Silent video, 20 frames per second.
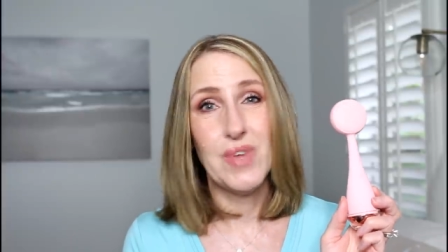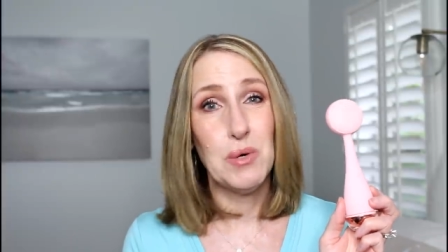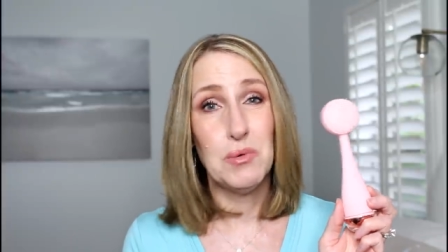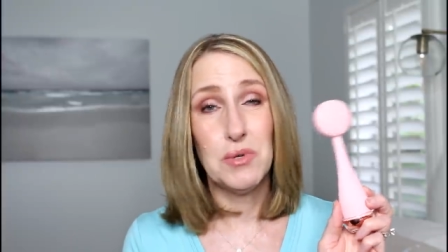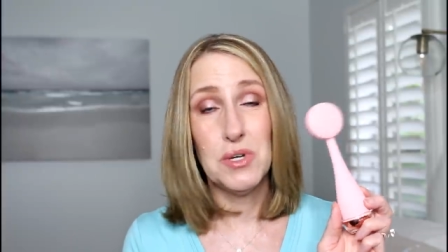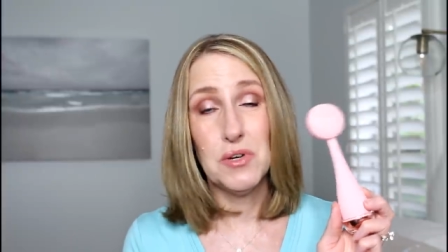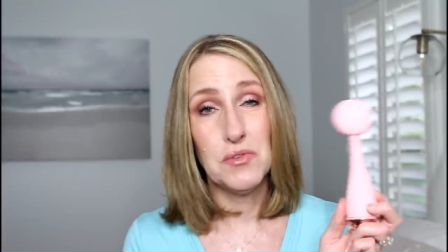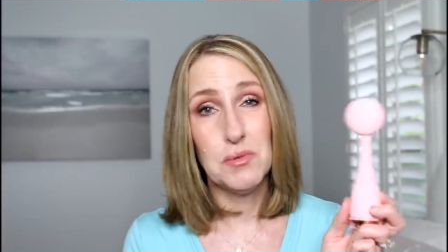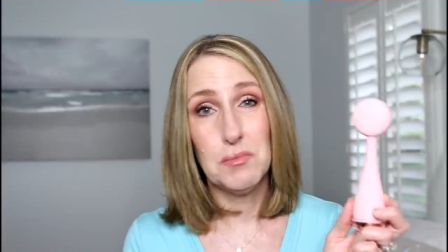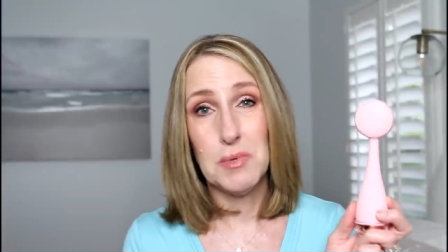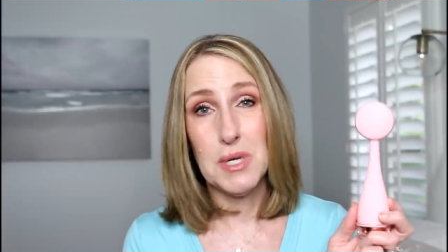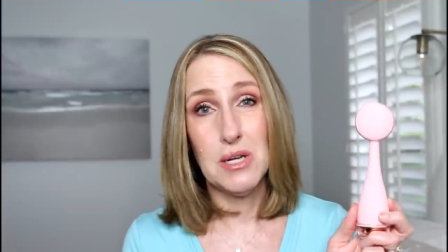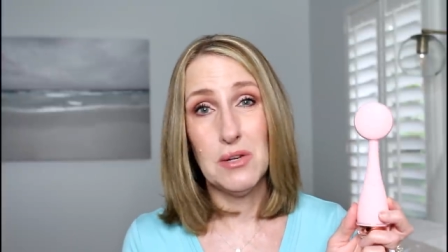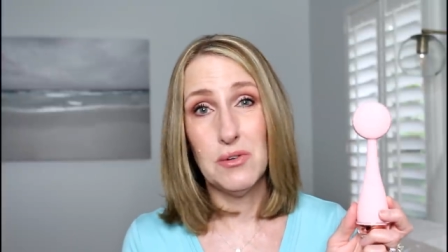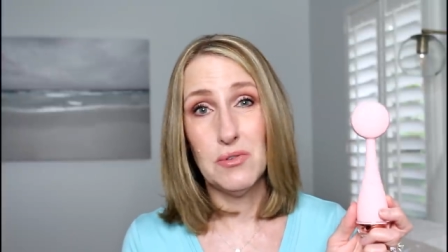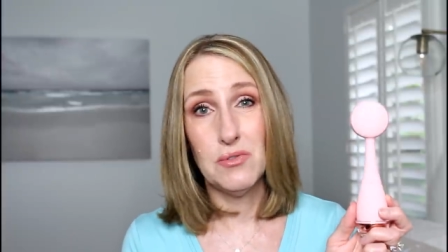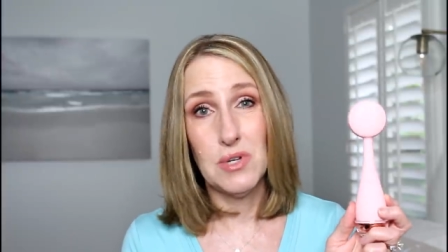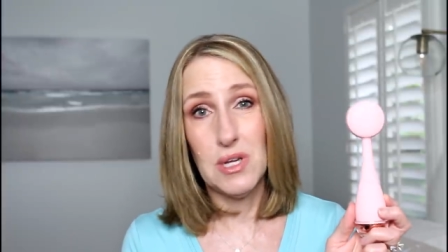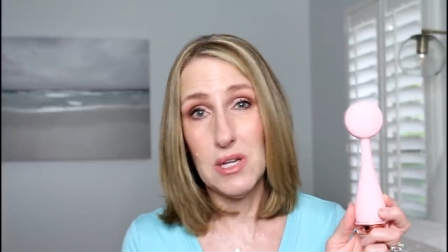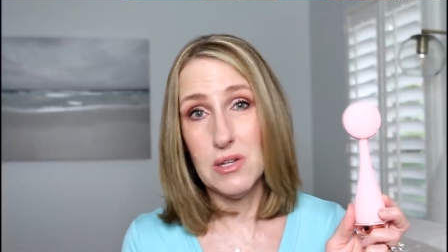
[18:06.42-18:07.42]
I would never pay
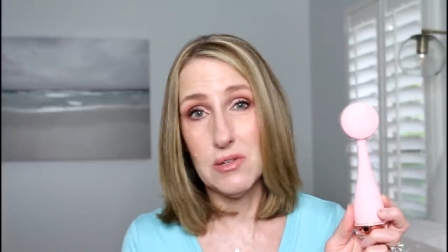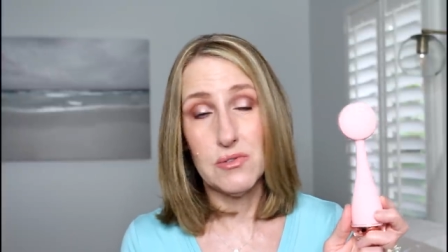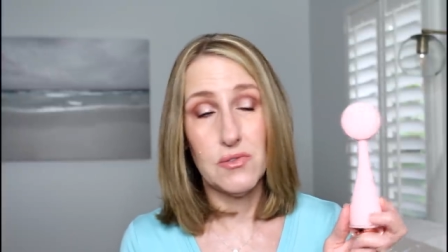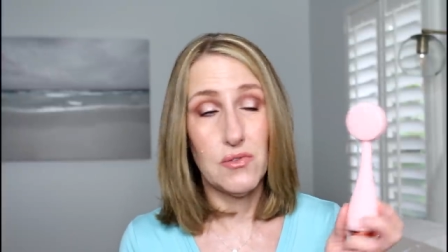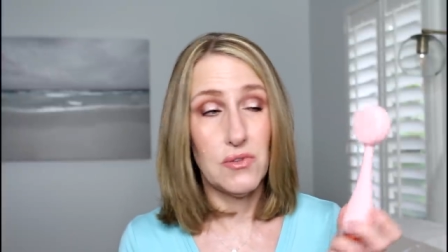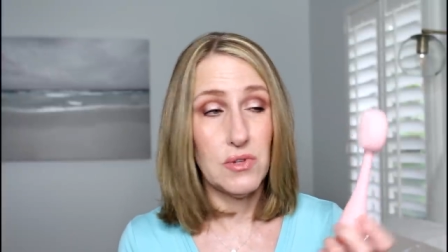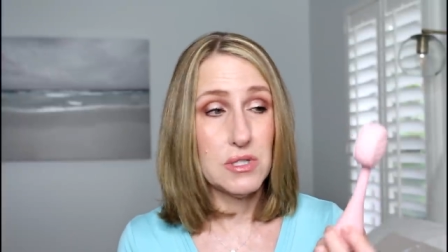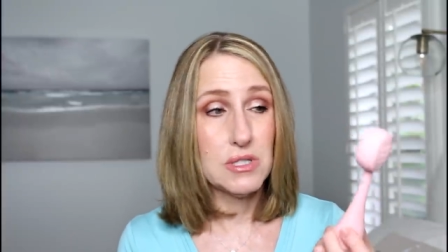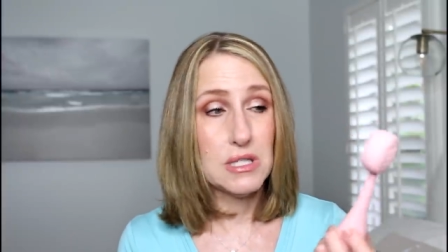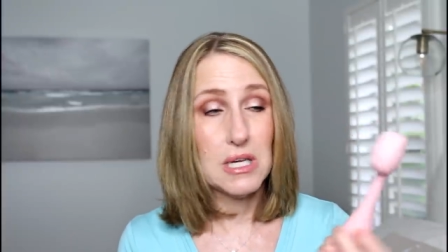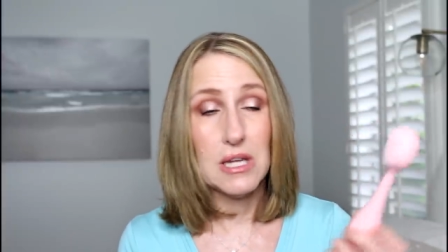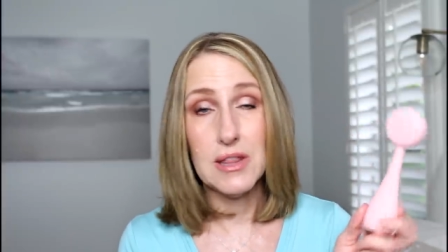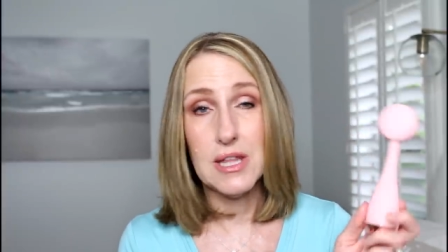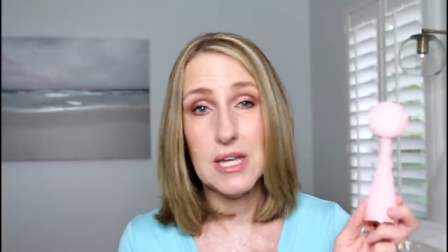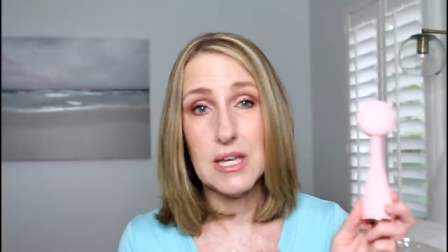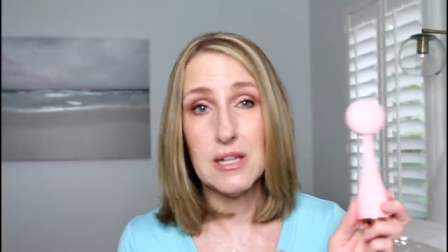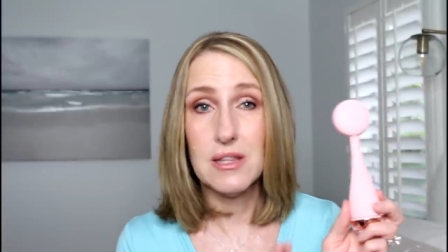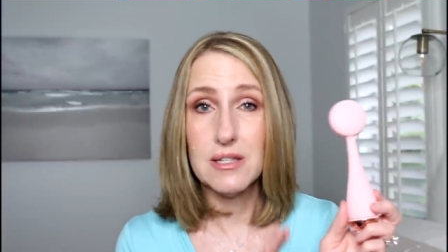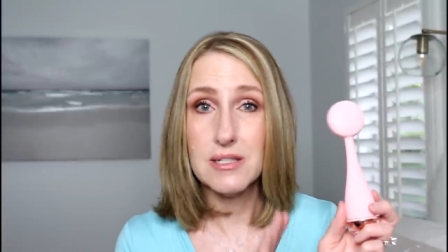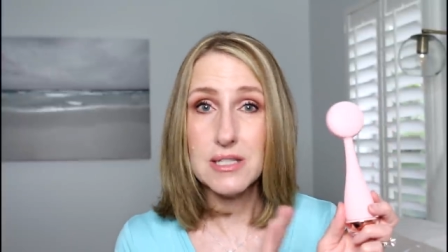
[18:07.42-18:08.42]
$100 for this. I
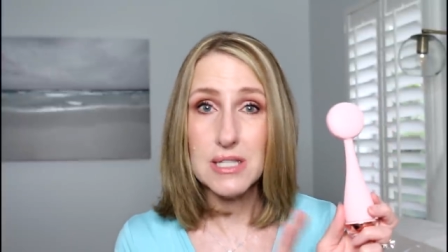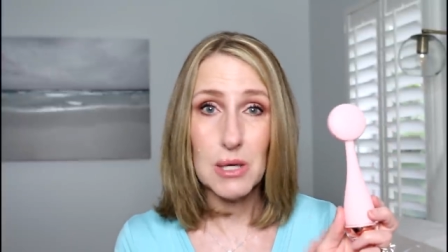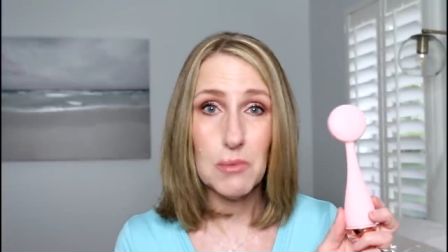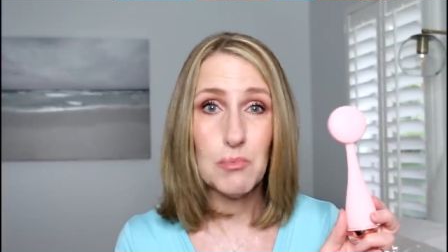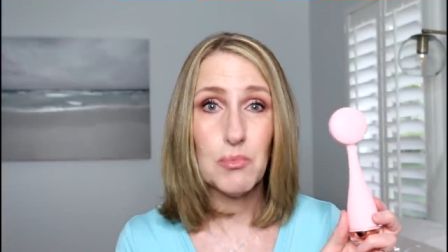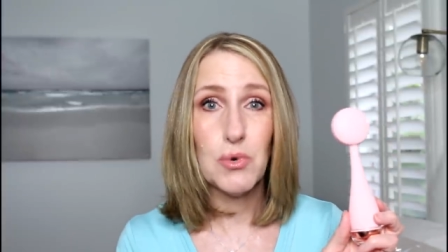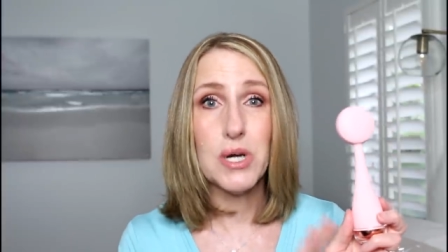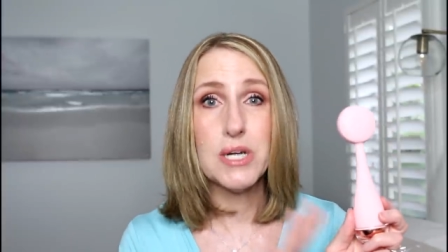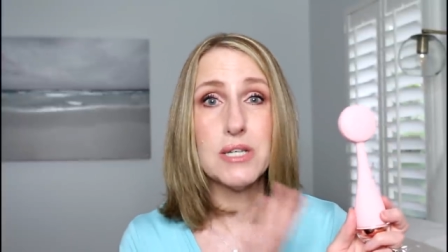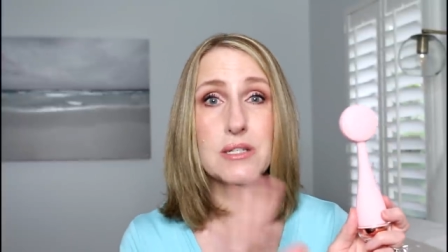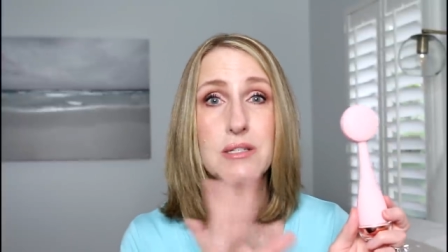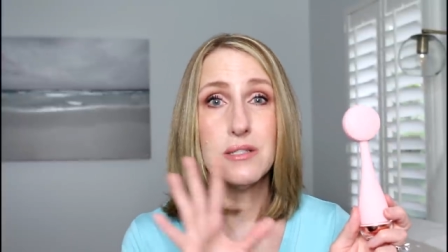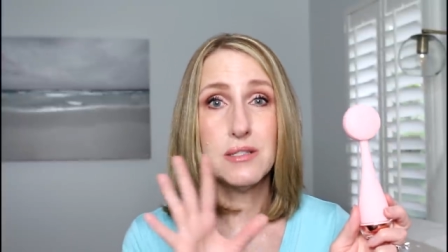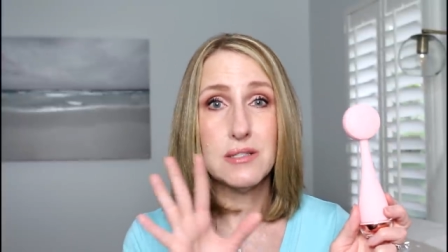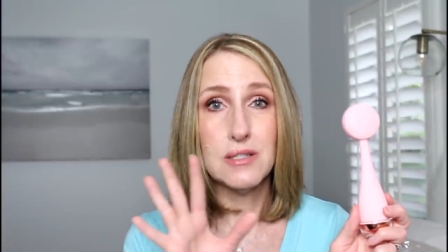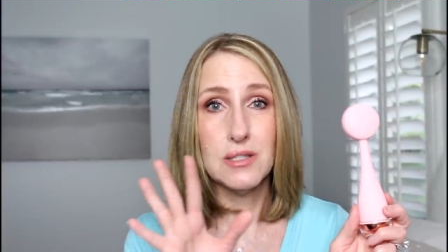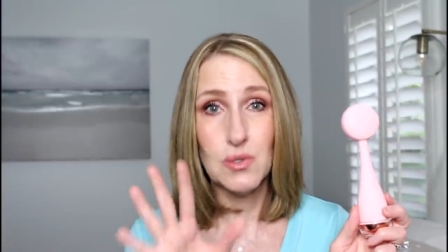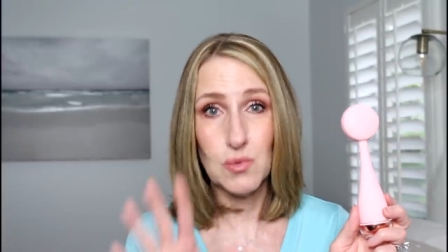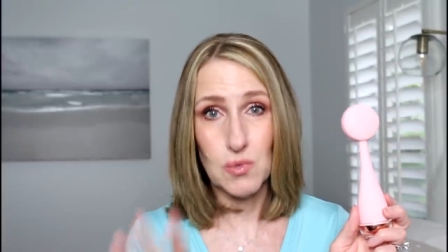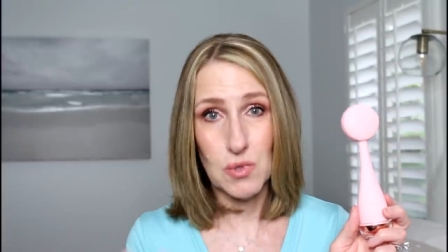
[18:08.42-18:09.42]
think the sale
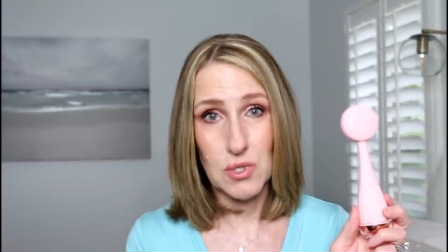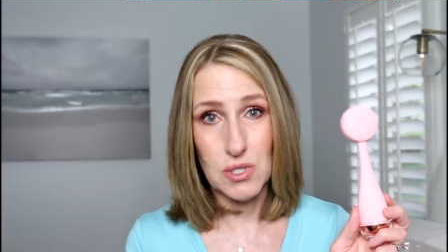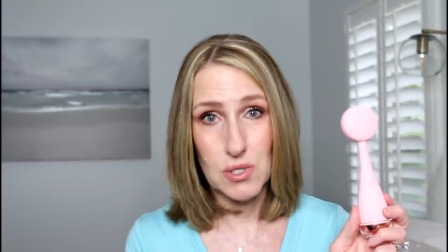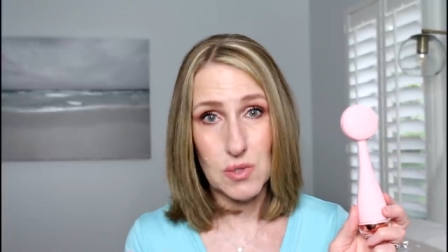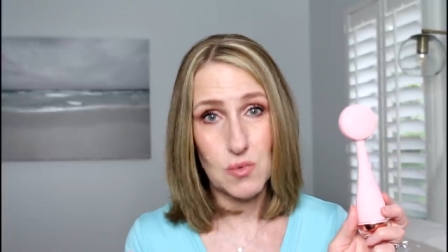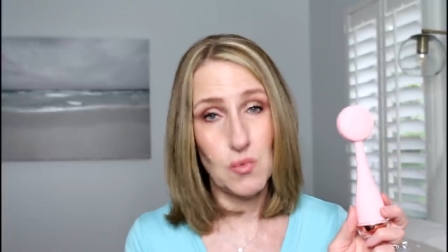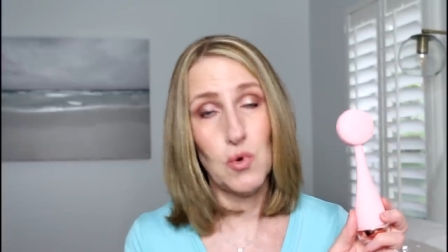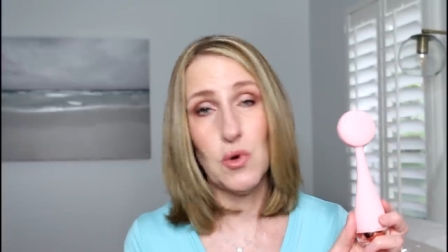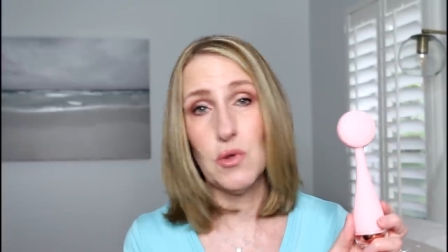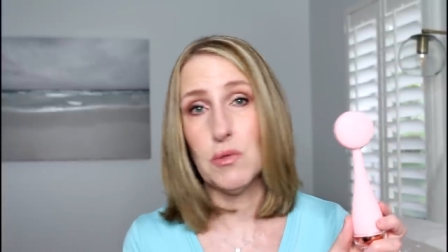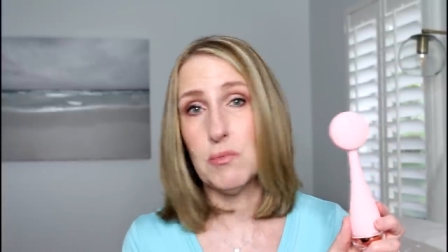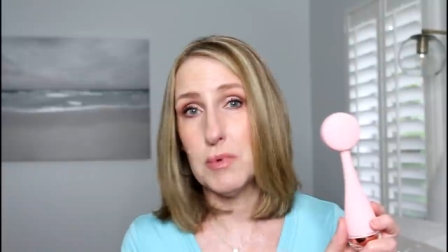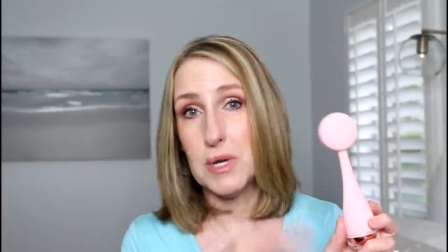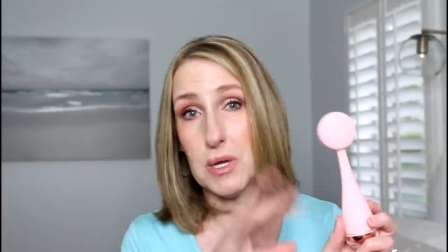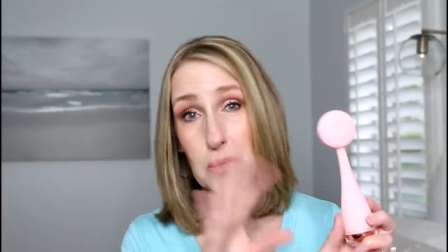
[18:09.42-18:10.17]
price is what it's worth,